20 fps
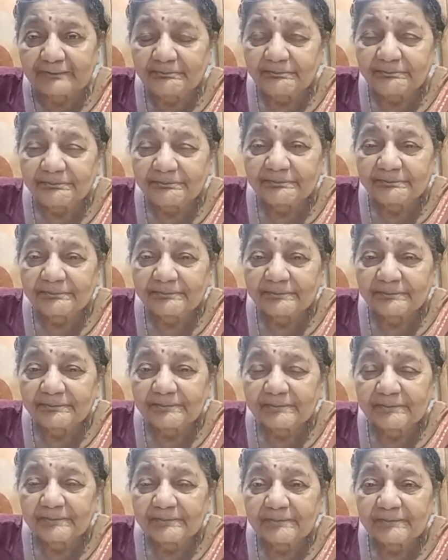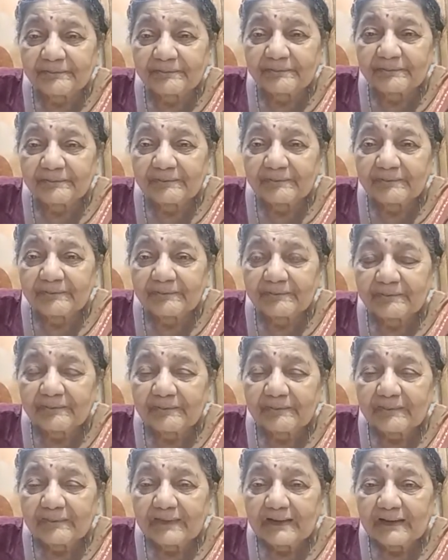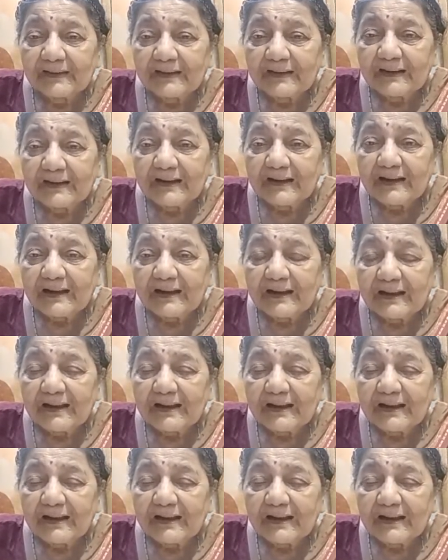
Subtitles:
(no one is talking)